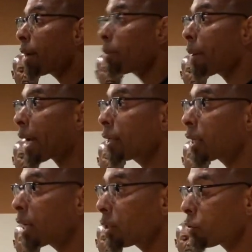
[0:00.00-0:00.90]
coming back in
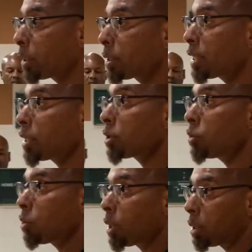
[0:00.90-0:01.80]
the country, ten
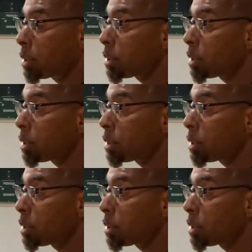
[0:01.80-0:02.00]
two one.